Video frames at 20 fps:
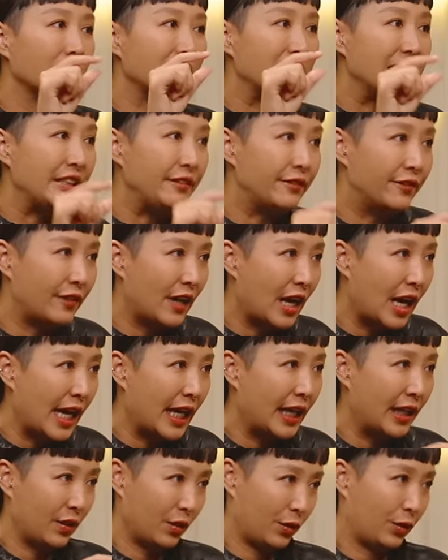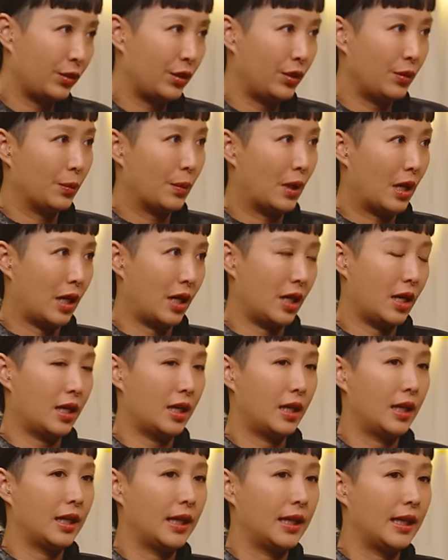define who you are
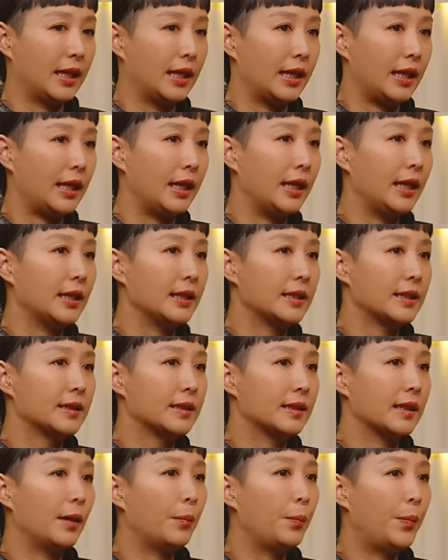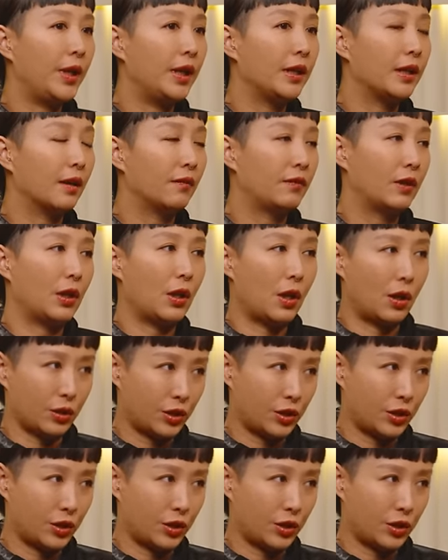is a bit of a long